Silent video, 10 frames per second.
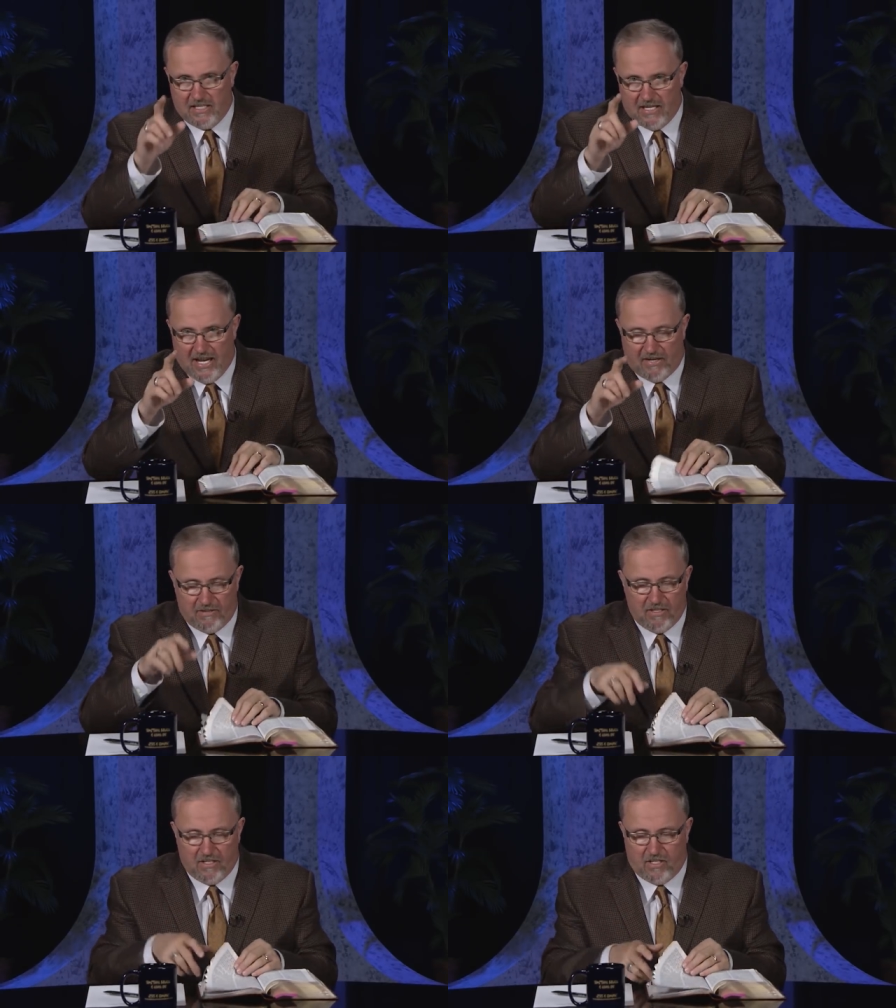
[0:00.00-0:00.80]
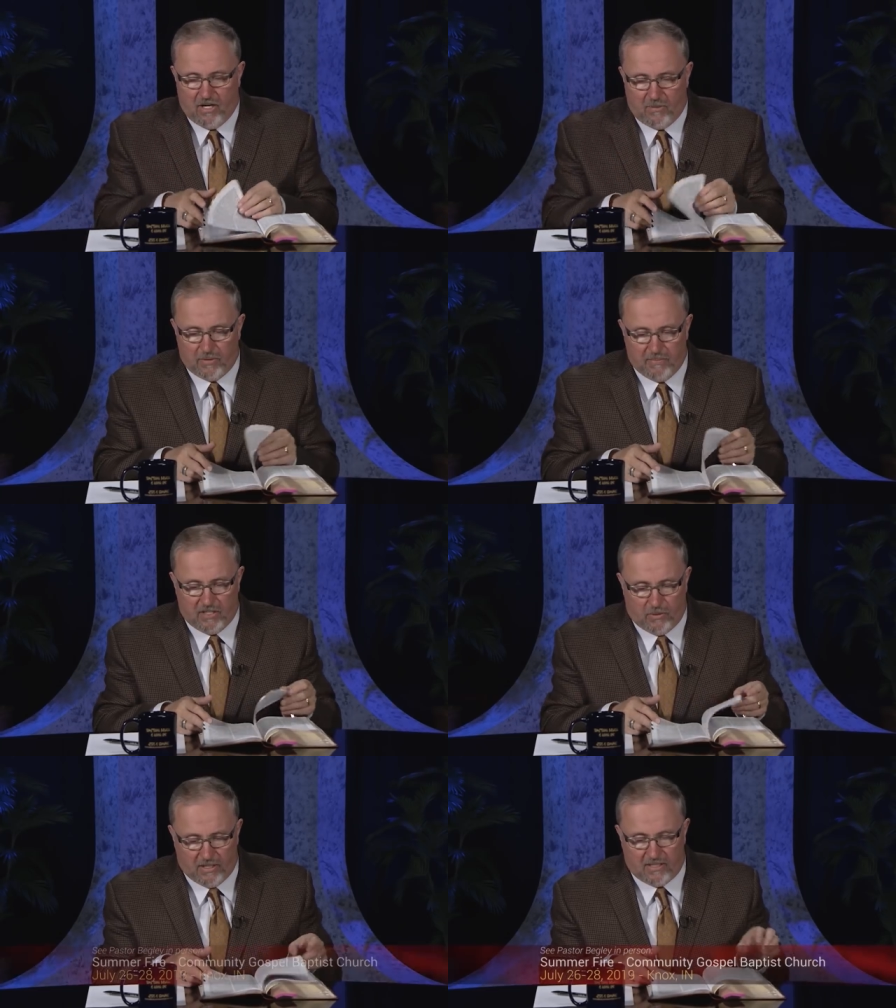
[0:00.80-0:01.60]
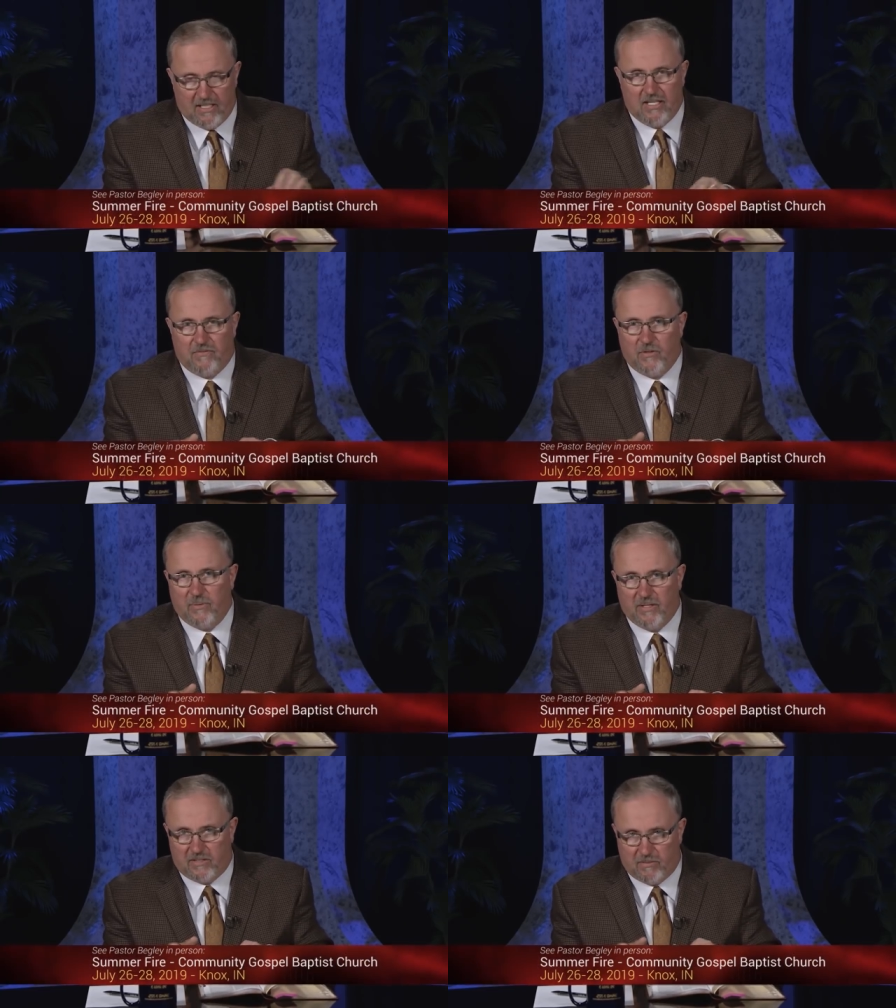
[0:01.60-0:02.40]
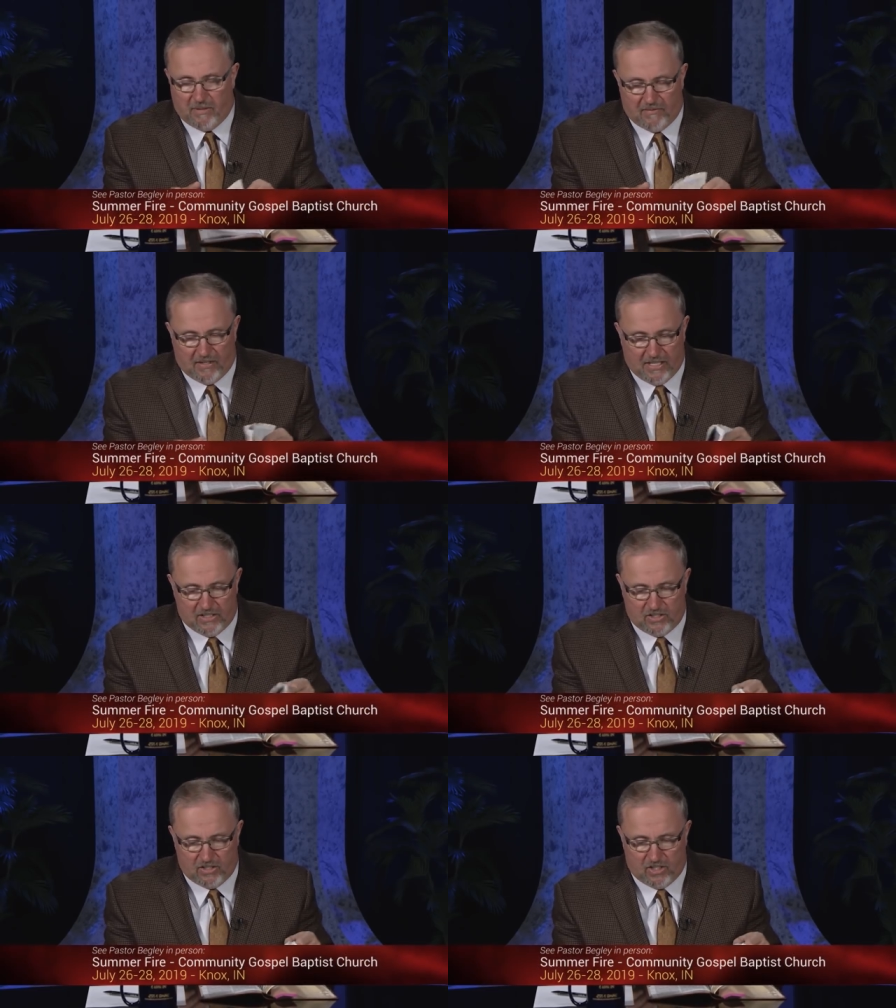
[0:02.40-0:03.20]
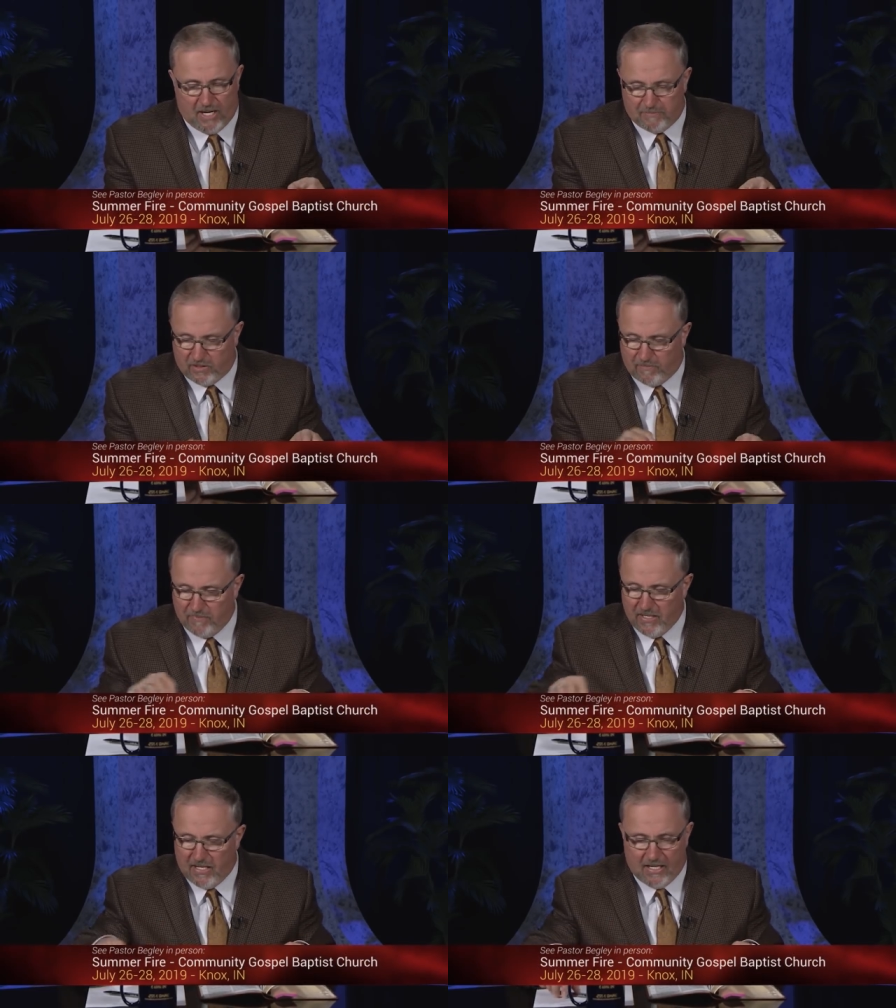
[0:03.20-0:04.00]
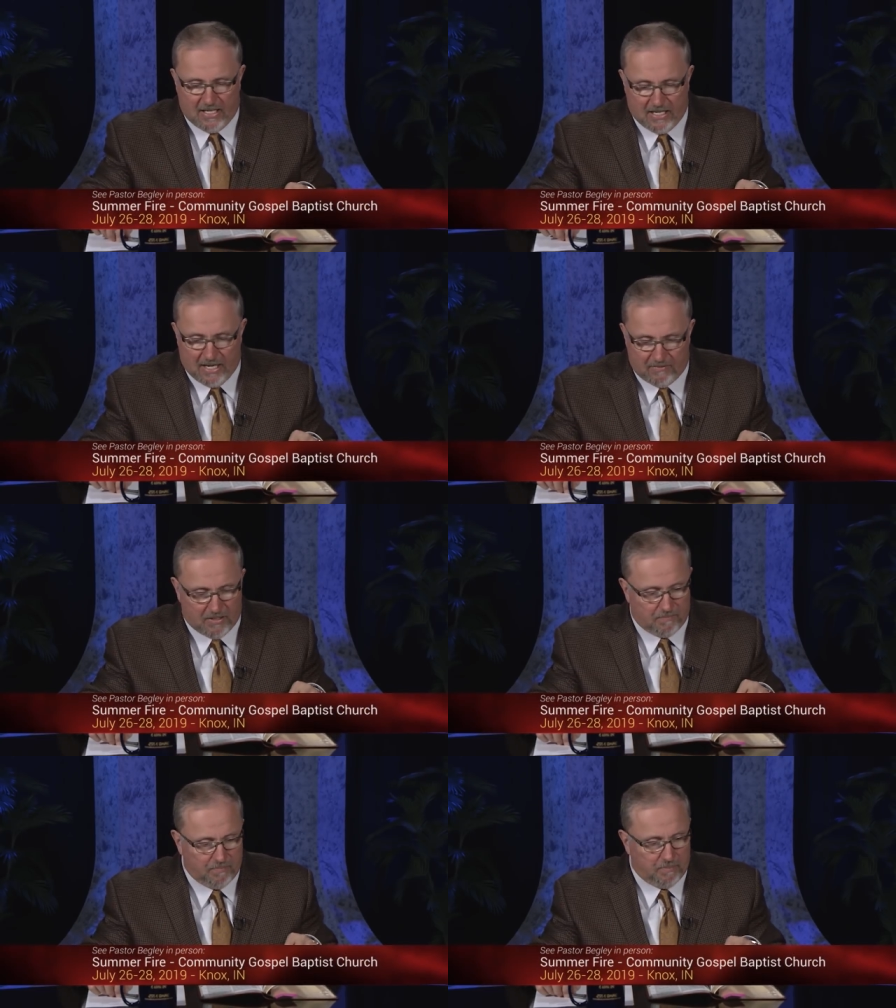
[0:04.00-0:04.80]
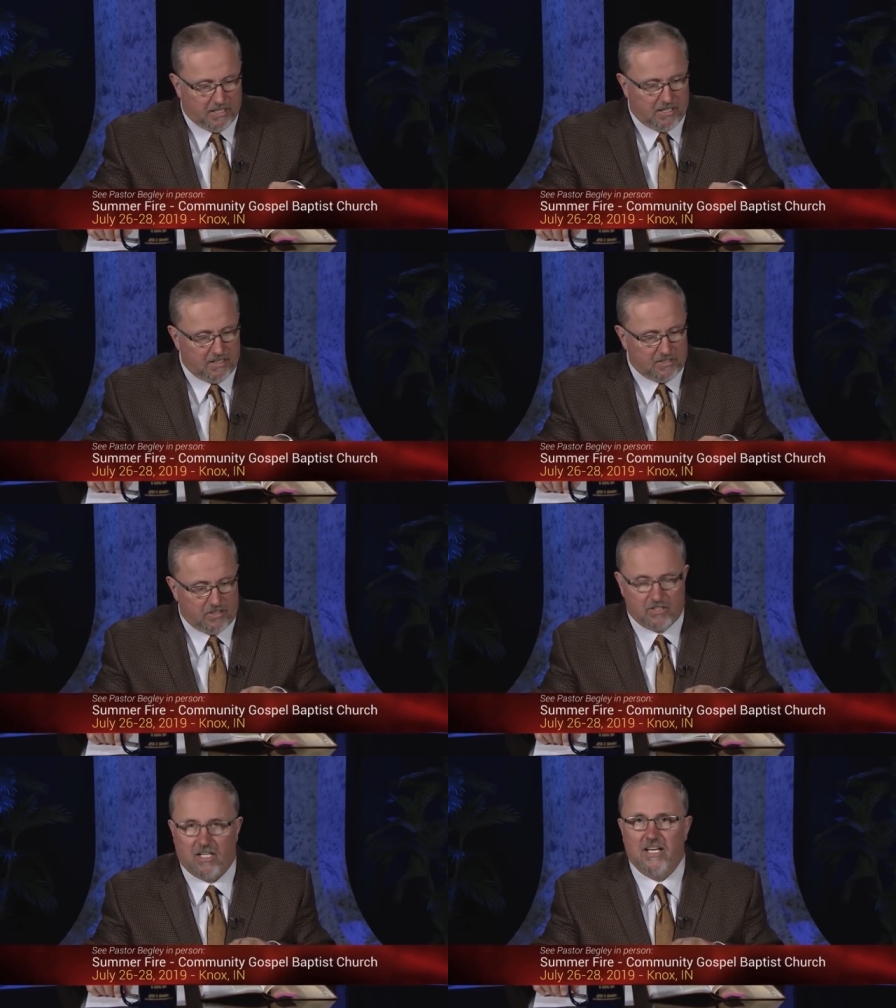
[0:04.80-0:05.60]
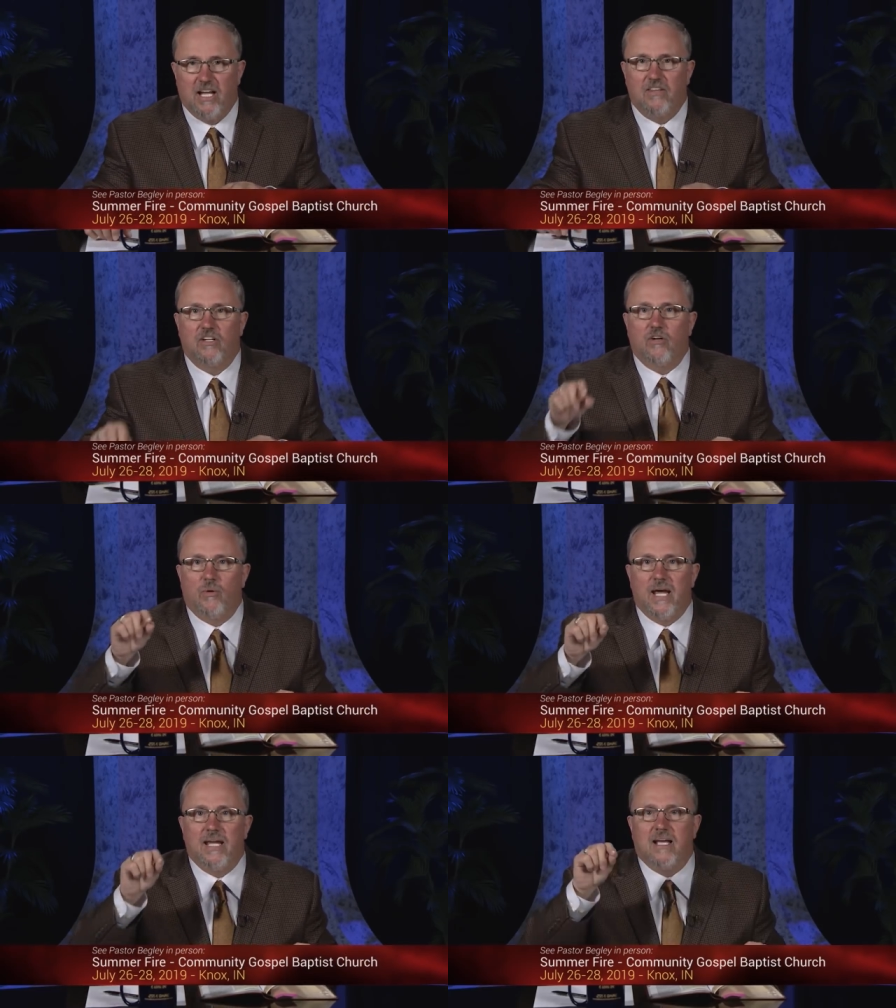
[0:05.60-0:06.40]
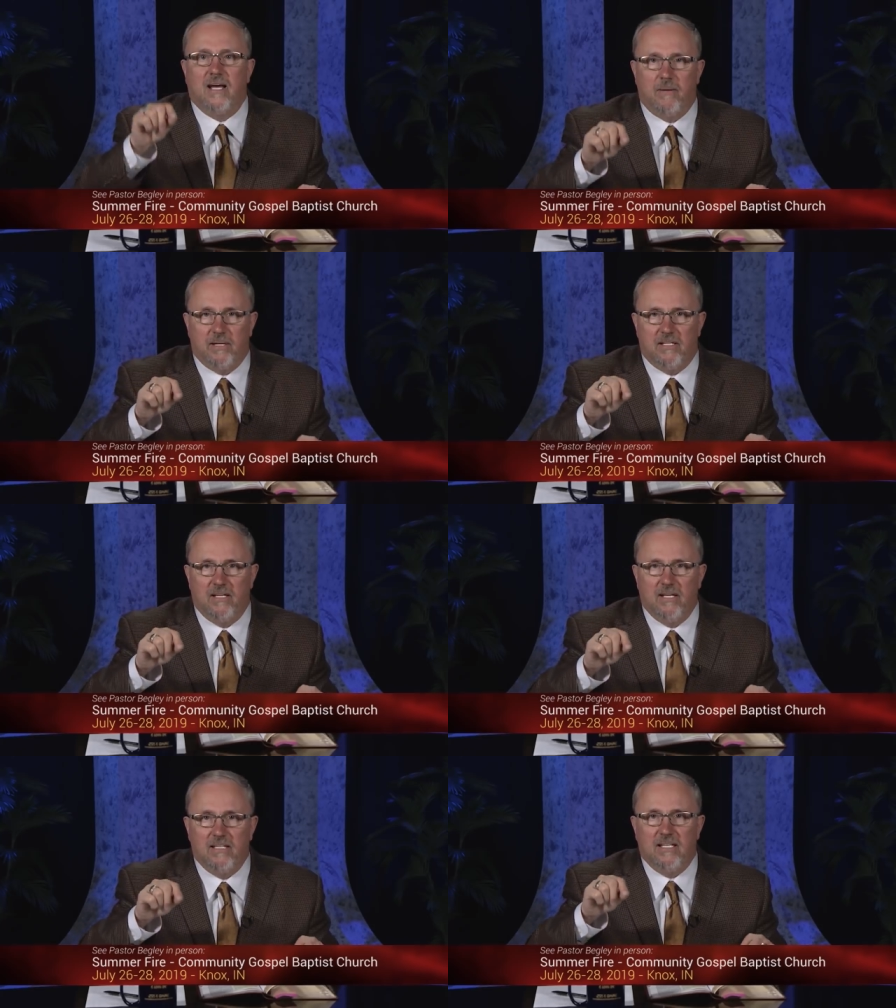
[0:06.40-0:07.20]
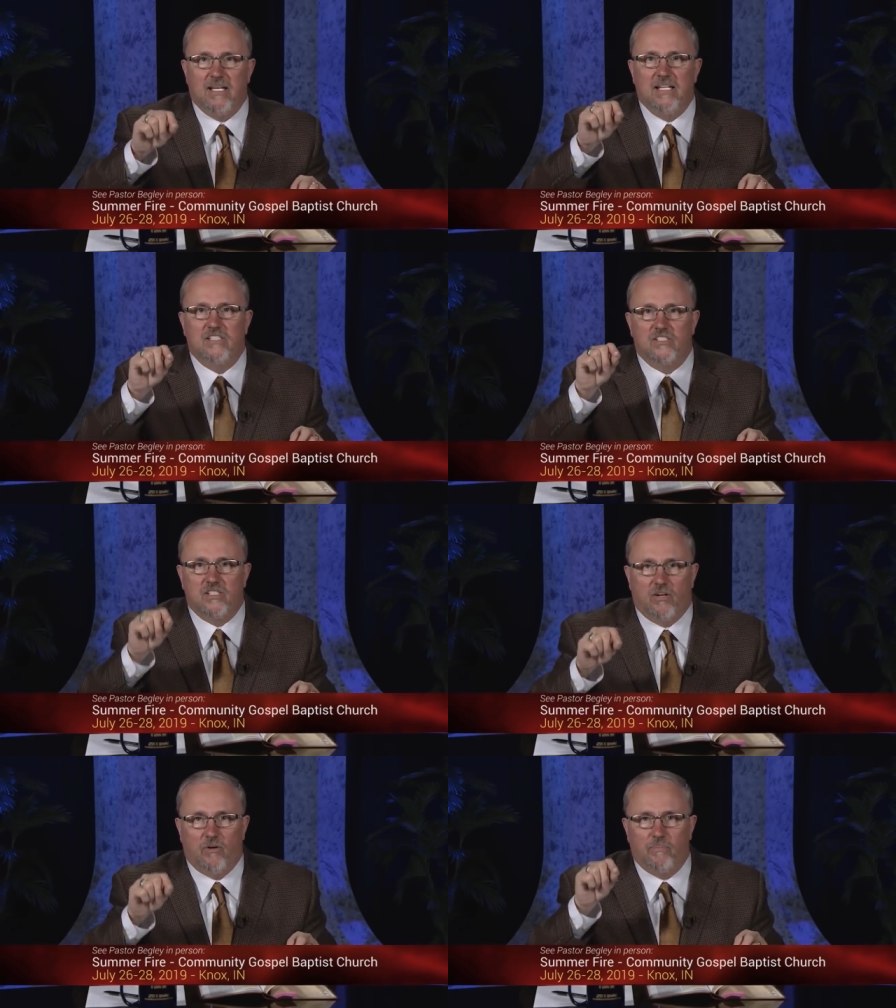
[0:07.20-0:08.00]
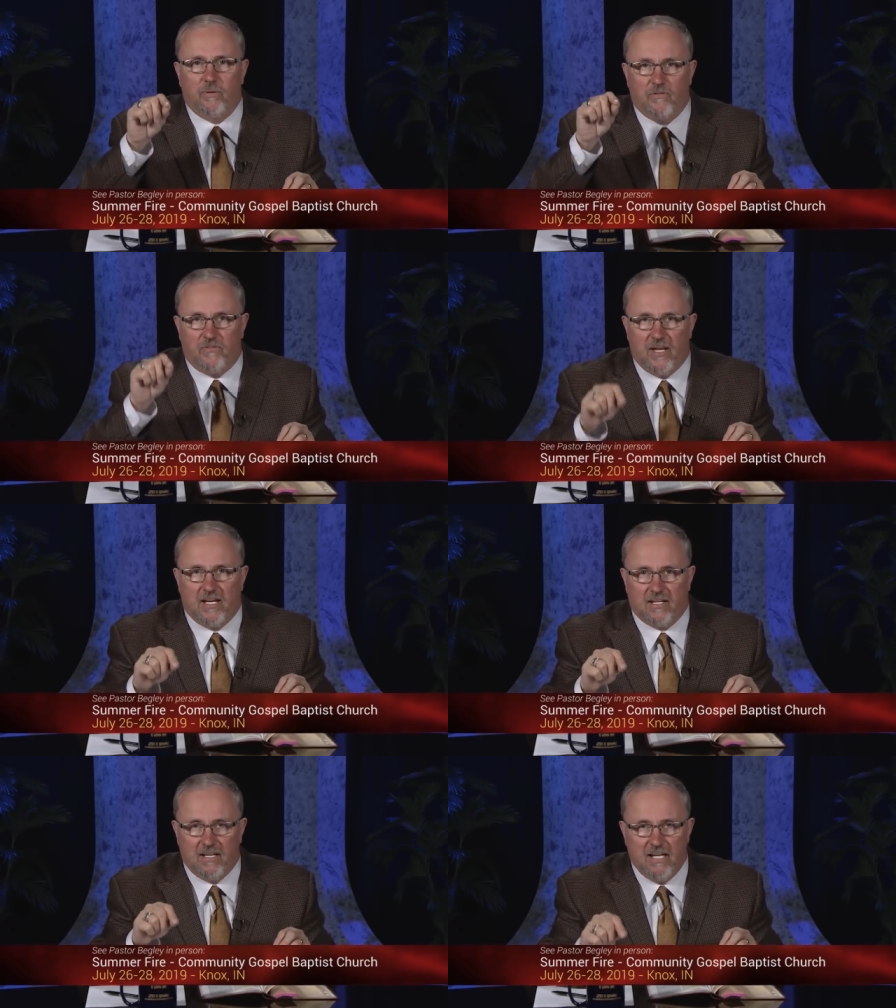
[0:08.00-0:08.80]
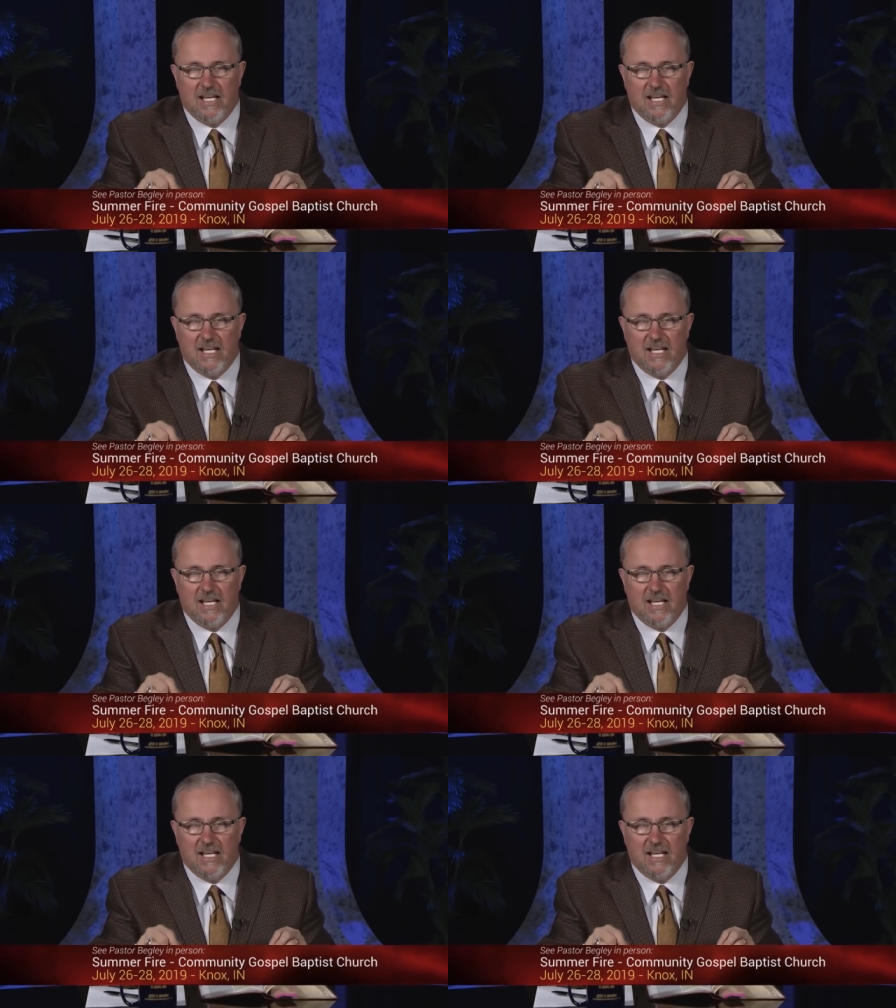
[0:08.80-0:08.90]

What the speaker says: Now, go with me quickly, if you will, to Revelation chapter 11, because there's another quake coming that is so prophetic.